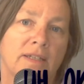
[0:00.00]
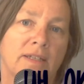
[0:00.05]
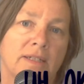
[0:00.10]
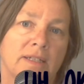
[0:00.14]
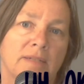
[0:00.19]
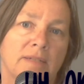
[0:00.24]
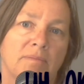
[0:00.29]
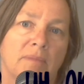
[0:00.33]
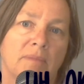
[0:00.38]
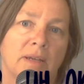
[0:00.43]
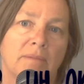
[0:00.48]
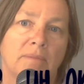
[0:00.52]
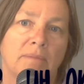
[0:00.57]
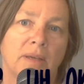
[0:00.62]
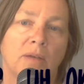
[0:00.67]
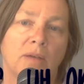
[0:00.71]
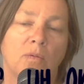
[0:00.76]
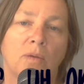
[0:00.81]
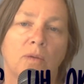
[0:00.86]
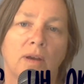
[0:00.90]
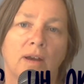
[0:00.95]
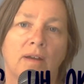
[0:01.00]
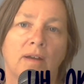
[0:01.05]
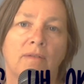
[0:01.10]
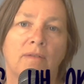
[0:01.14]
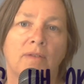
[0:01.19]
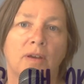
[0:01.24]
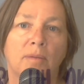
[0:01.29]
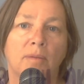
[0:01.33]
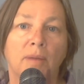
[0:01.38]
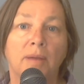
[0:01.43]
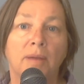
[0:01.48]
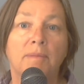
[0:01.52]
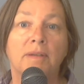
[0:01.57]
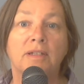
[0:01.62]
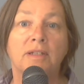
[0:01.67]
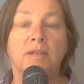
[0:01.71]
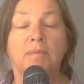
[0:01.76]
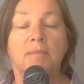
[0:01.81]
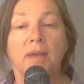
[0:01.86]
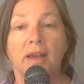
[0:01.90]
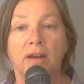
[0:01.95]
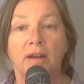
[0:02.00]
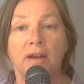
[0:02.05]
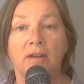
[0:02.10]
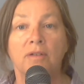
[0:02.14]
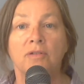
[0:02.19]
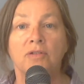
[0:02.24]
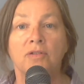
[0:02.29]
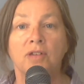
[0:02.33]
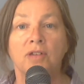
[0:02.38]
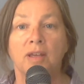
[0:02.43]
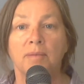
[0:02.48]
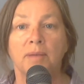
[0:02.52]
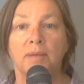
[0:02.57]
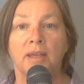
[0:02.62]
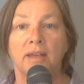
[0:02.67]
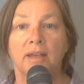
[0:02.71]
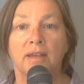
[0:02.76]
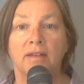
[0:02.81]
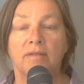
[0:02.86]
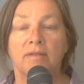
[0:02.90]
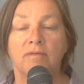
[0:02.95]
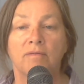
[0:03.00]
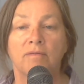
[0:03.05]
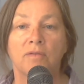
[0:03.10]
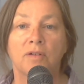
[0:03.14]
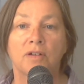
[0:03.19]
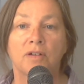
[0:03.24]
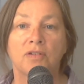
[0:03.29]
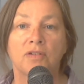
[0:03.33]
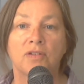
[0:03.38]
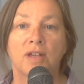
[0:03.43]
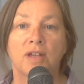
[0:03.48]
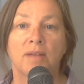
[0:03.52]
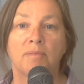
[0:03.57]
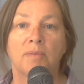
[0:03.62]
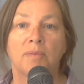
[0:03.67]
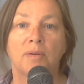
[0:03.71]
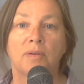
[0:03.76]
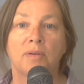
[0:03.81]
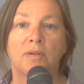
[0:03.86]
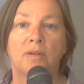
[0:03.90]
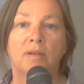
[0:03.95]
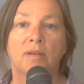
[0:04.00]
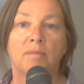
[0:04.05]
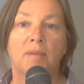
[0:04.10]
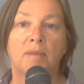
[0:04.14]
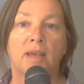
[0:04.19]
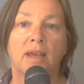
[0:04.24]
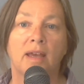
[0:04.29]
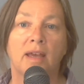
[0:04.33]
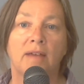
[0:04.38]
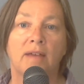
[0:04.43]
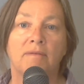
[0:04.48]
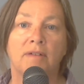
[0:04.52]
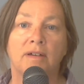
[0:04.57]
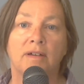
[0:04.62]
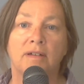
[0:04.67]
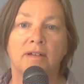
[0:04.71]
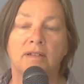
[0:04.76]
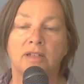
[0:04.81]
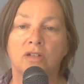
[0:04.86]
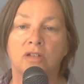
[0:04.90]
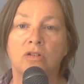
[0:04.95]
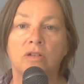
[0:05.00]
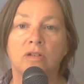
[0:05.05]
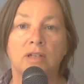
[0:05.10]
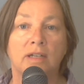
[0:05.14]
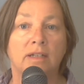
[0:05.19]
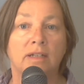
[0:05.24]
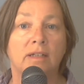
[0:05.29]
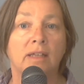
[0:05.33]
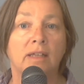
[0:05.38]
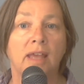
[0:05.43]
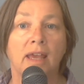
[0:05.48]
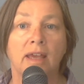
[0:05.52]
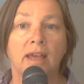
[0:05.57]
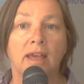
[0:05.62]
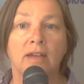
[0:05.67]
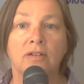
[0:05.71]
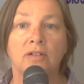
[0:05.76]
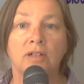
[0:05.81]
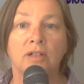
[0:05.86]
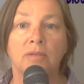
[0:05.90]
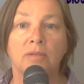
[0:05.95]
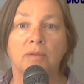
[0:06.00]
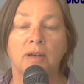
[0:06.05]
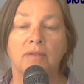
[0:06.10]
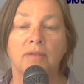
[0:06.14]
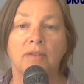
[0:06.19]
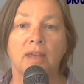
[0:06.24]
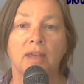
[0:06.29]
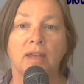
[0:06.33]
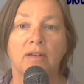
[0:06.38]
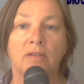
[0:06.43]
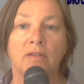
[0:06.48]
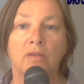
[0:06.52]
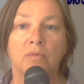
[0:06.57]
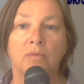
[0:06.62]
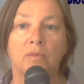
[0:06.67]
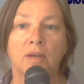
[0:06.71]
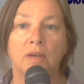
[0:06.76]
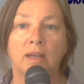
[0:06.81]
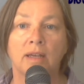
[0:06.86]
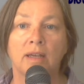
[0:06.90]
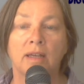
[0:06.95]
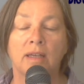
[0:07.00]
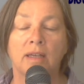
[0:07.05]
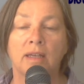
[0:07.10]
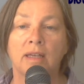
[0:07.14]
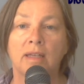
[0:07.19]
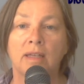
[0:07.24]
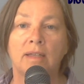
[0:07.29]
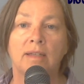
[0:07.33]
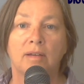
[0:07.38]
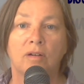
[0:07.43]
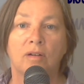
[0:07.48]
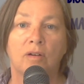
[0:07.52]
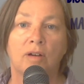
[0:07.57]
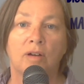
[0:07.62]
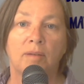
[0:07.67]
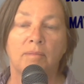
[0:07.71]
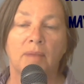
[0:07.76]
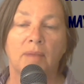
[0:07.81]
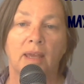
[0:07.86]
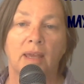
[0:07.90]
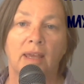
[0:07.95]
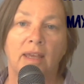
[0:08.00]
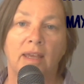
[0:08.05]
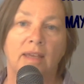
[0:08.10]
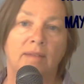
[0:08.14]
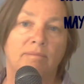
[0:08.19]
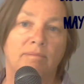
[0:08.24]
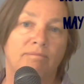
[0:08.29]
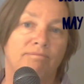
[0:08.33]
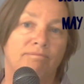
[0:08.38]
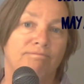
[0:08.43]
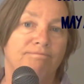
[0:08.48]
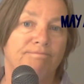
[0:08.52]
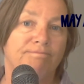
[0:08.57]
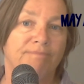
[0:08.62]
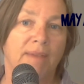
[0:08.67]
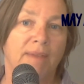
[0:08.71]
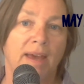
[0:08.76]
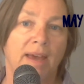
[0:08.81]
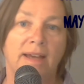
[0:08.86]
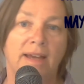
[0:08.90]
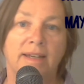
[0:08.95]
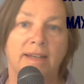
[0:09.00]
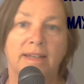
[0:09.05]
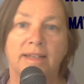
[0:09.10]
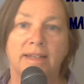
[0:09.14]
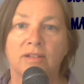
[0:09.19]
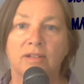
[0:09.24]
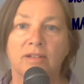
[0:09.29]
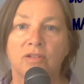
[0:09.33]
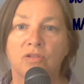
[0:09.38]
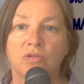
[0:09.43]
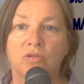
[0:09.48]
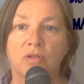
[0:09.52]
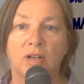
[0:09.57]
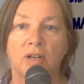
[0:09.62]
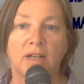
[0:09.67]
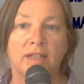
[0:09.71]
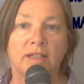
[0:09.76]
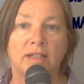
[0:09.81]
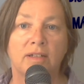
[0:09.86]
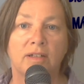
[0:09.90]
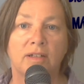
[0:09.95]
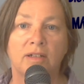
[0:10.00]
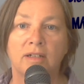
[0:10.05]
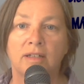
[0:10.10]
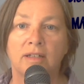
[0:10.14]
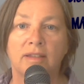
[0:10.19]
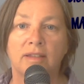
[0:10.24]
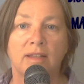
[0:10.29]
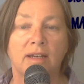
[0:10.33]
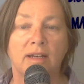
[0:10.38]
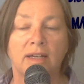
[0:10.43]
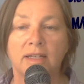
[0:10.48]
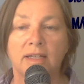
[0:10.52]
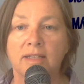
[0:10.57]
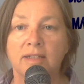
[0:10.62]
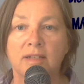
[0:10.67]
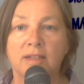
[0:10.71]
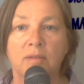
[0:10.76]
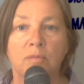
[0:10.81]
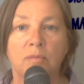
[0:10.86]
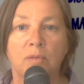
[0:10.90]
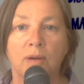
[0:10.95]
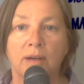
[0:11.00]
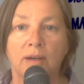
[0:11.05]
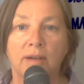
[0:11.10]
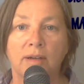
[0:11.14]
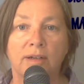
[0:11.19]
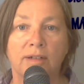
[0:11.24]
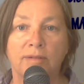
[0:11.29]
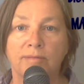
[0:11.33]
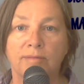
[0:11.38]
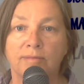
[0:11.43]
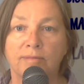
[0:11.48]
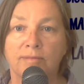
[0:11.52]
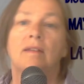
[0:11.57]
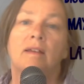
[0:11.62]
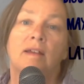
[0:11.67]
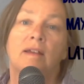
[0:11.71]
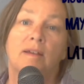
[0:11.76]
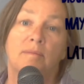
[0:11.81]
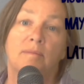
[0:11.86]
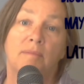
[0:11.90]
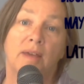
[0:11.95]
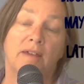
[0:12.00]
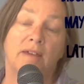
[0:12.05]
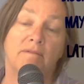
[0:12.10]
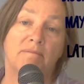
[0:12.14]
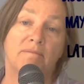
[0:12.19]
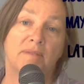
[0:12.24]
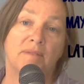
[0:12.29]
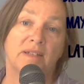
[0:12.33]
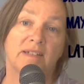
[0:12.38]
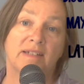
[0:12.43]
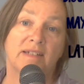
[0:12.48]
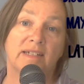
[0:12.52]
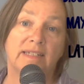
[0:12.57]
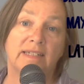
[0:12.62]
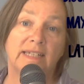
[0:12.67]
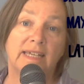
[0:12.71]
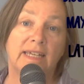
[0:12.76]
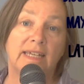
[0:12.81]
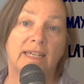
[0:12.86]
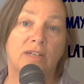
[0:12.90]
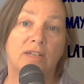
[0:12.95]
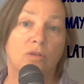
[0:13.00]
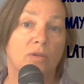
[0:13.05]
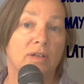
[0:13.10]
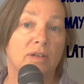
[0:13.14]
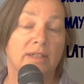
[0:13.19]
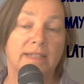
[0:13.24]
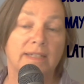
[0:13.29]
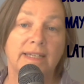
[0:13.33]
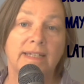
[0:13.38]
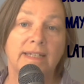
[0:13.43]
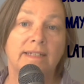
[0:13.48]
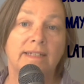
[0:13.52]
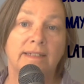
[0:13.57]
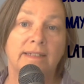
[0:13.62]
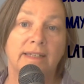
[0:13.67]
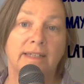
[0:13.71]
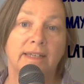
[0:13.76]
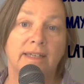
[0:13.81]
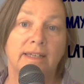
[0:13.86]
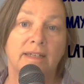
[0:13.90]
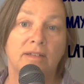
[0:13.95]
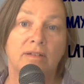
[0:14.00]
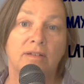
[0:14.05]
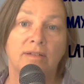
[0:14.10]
might be where there might be some errors coming in. For example, it may have a disunited canter around the end of the ring, or it may add in a stride along a line somewhere, may have missed a lead or a late lead,